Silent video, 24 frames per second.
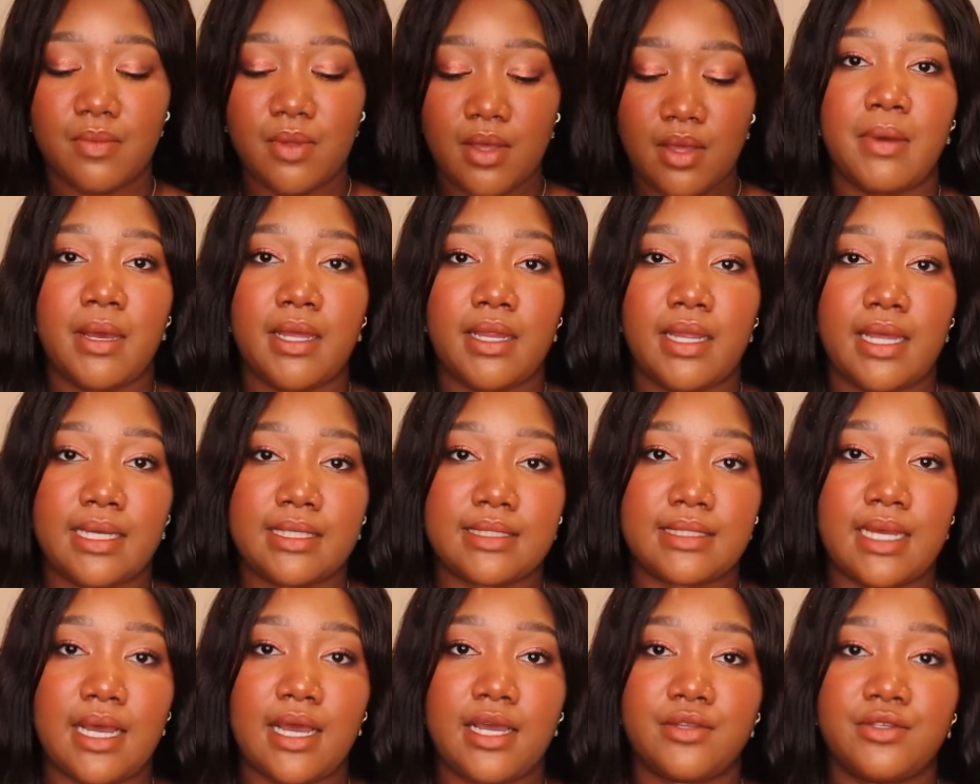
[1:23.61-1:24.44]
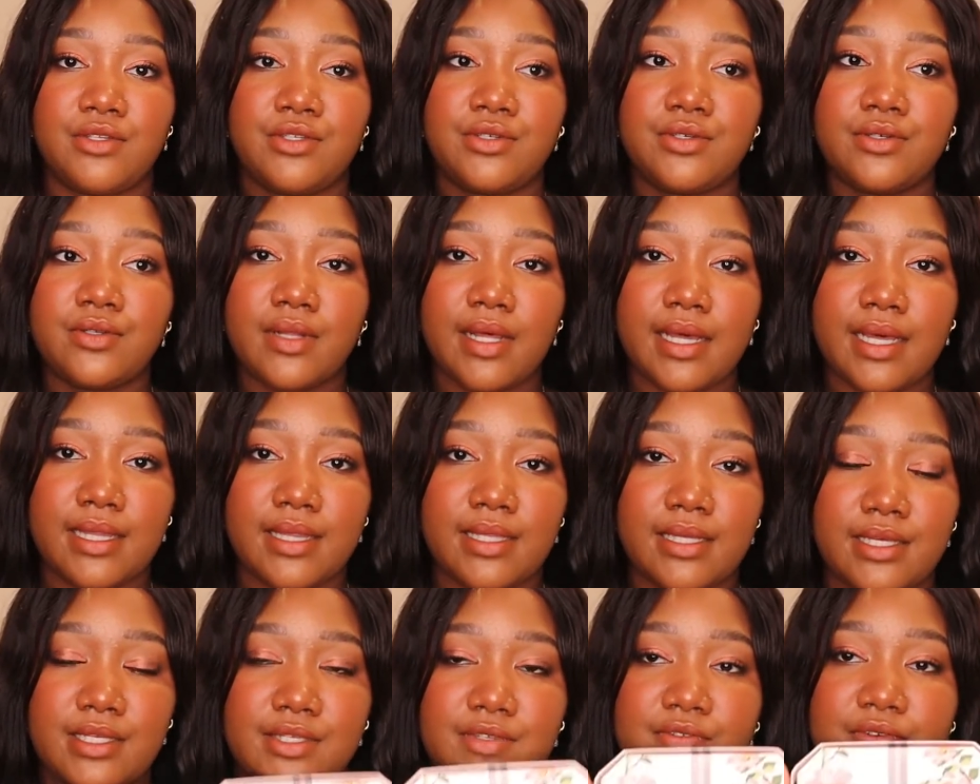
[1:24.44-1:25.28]
But yes, I do like
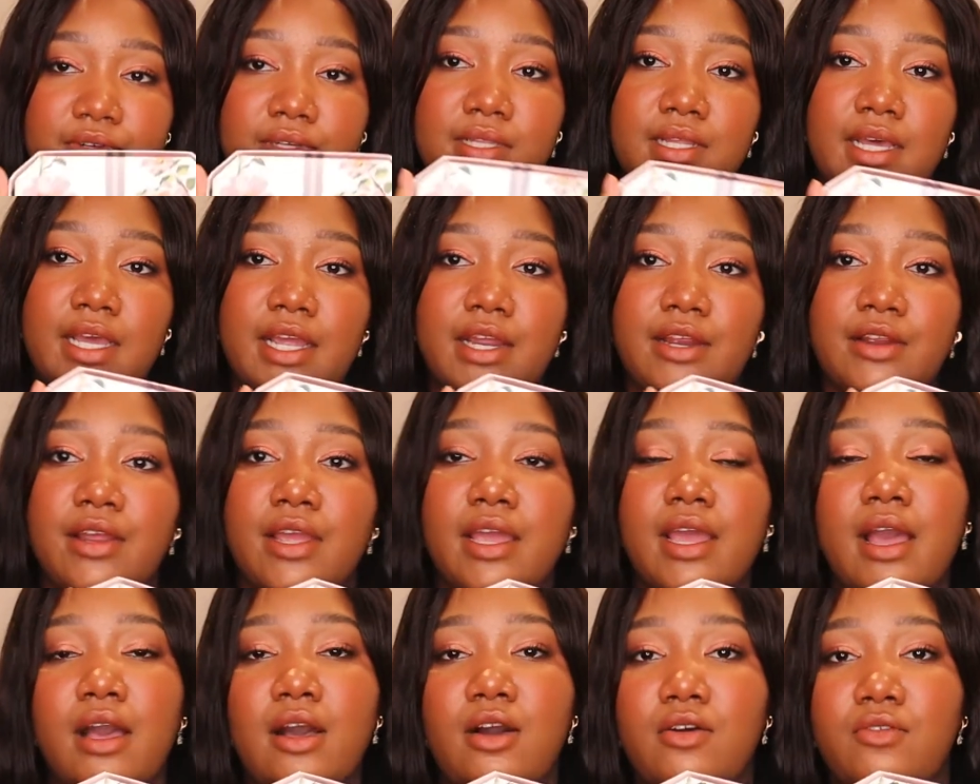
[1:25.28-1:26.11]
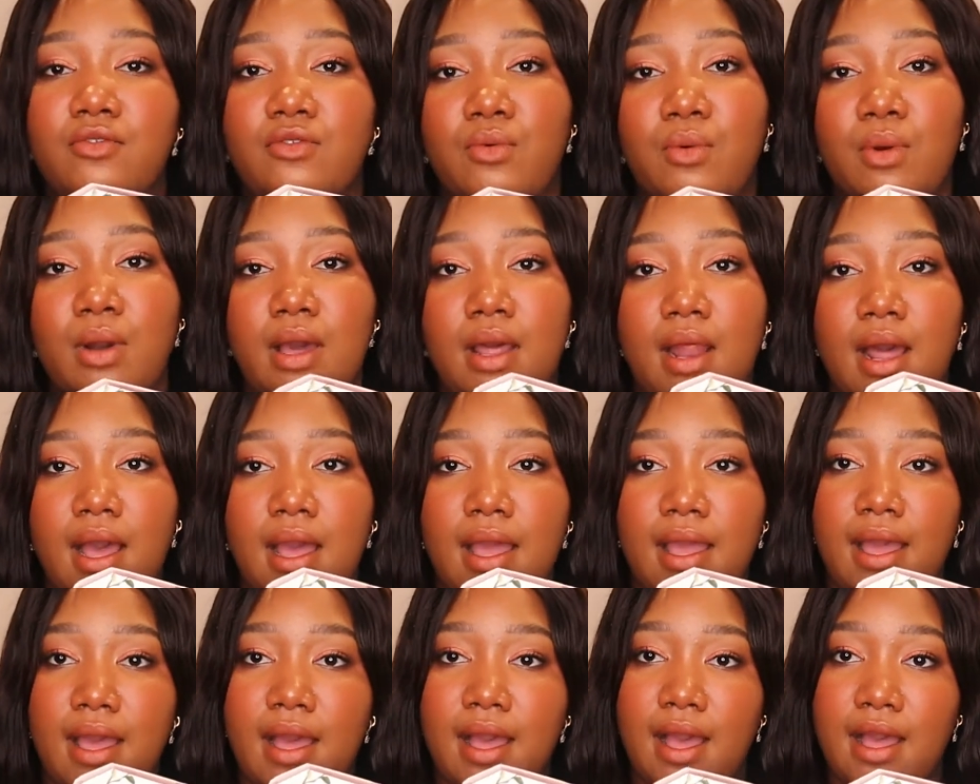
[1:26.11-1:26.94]
these for layering of what
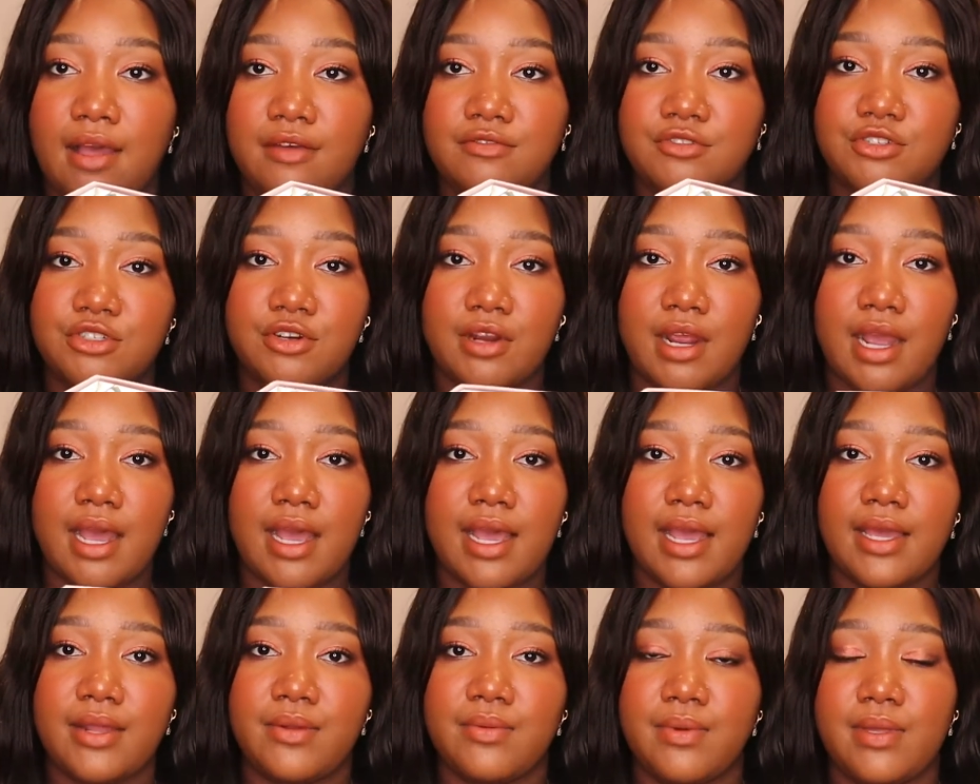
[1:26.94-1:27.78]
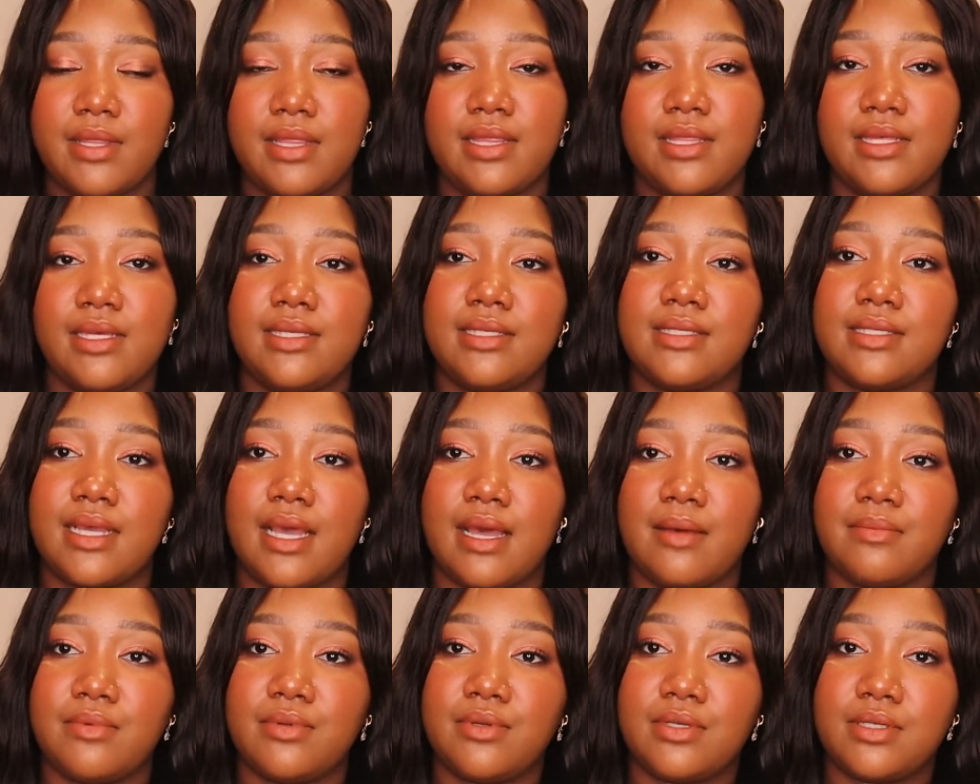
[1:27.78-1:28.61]
I have tried with these
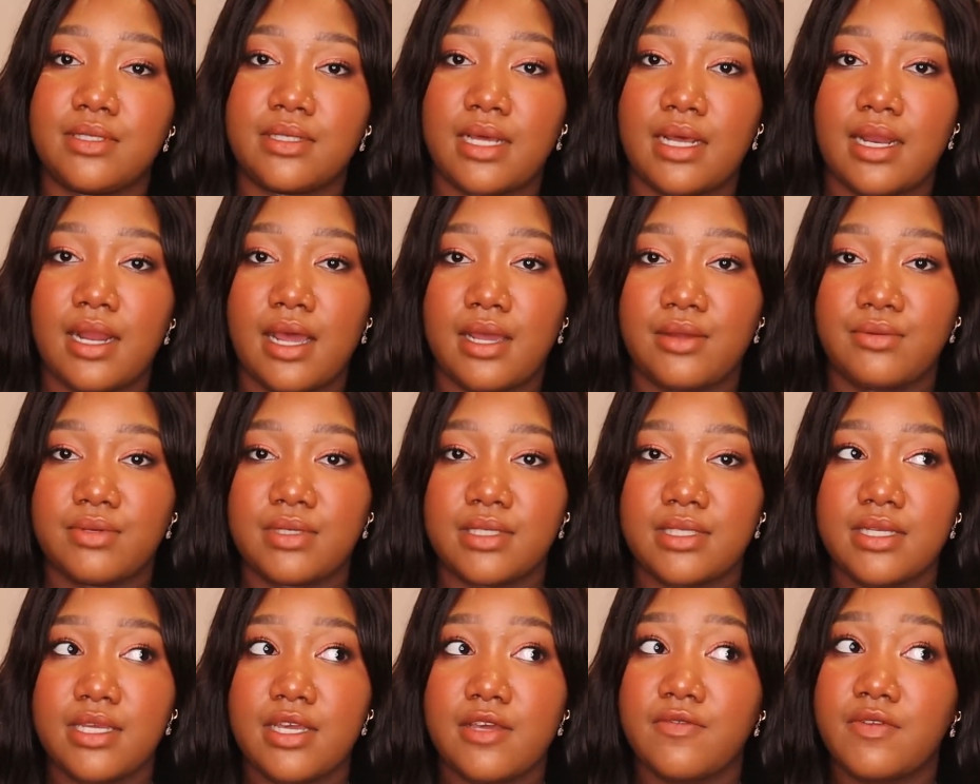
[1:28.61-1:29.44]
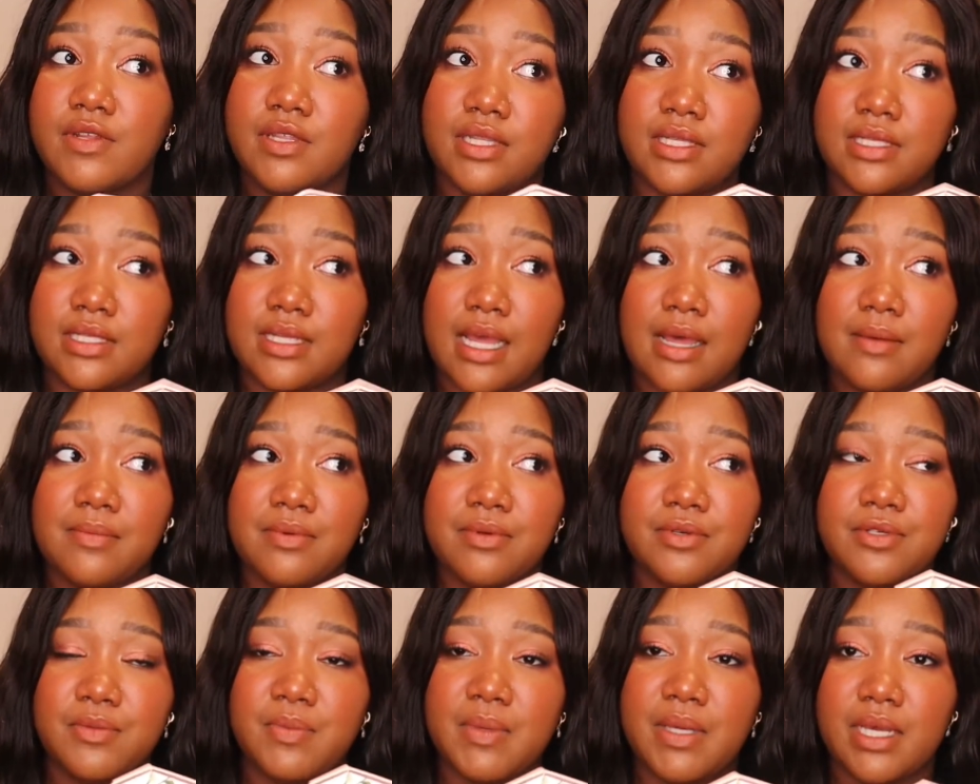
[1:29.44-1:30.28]
samples that I received. The
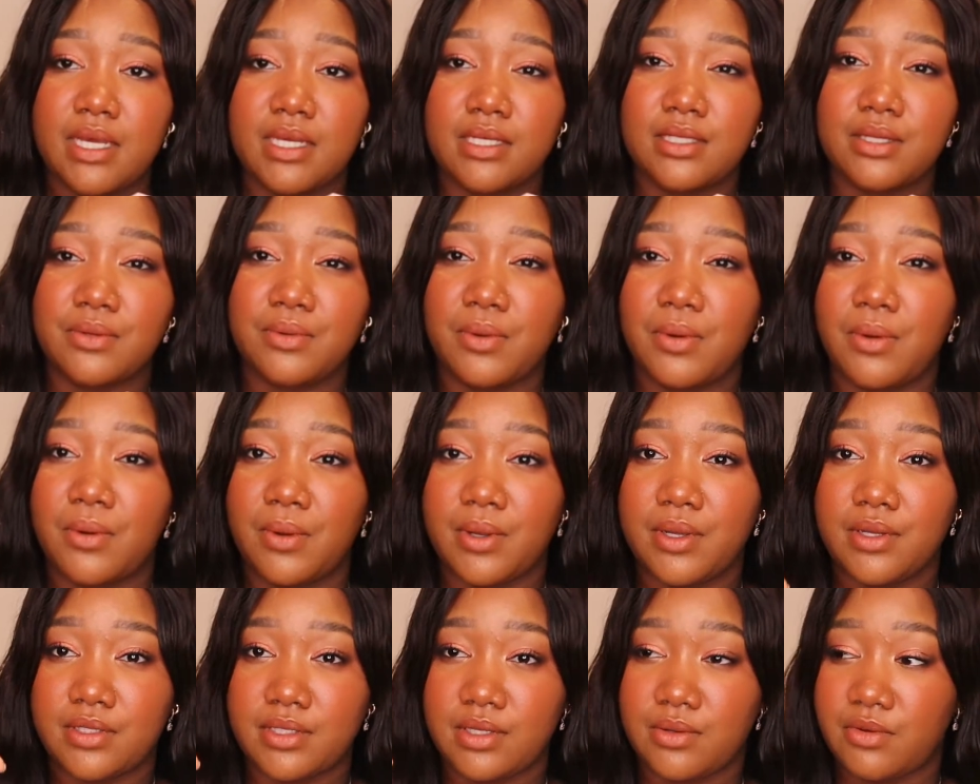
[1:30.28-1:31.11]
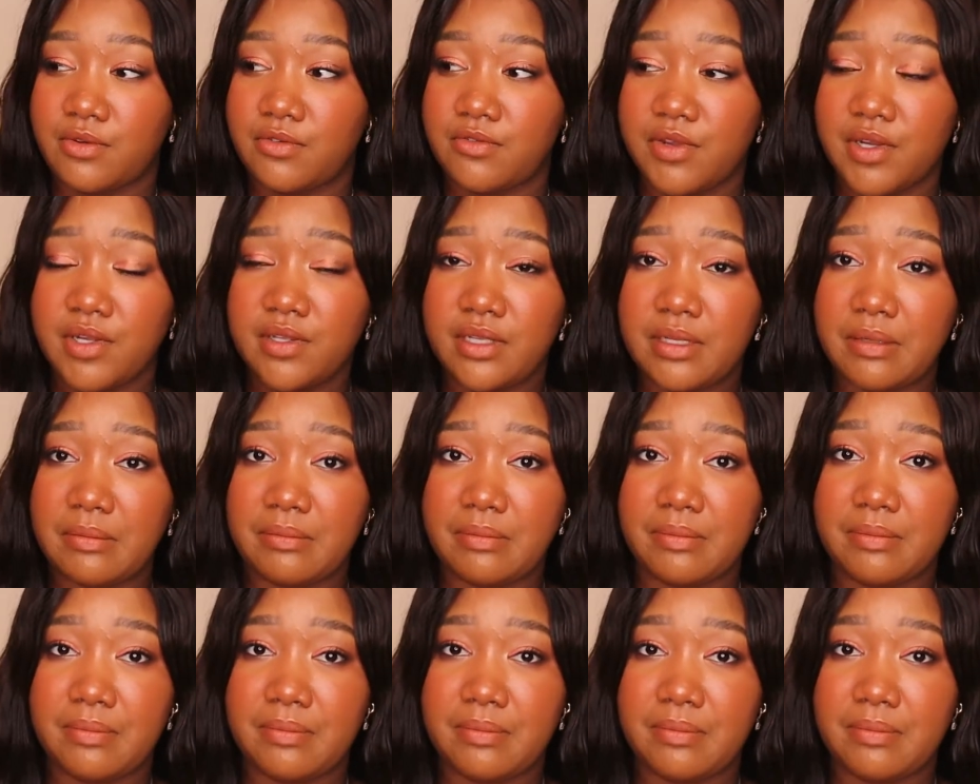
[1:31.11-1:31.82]
samples, because they were oils, they were fairly